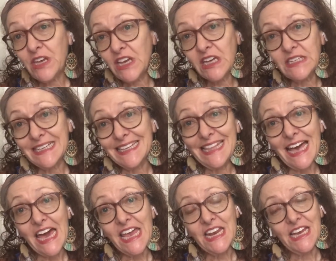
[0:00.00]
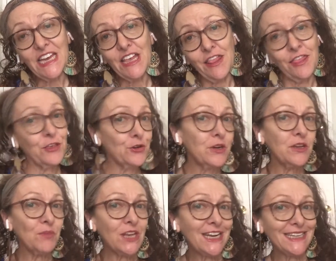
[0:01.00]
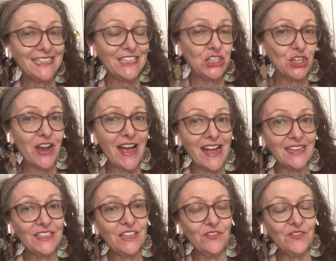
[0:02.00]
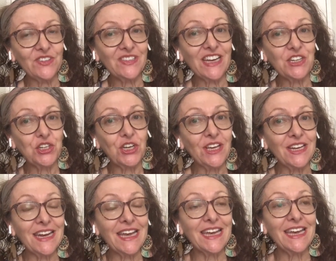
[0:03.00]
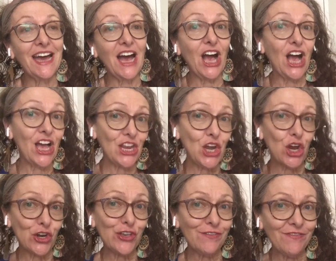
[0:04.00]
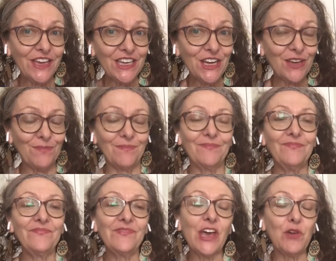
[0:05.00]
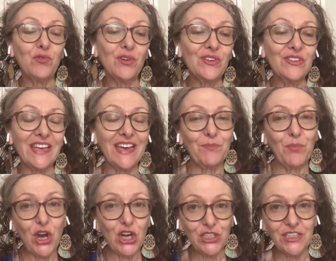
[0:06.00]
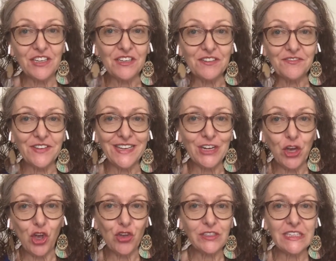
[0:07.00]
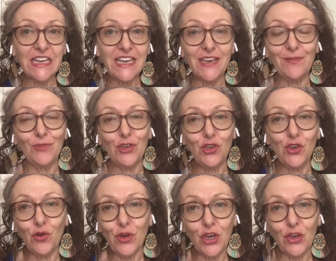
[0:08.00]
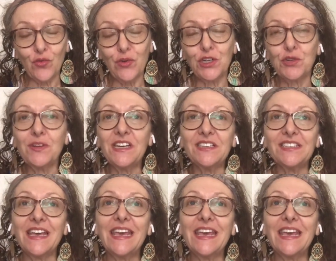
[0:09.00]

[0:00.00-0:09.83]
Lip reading: weekend I led a 30-minute interactive session on Ayurveda that was part of an all-day yoga retreat.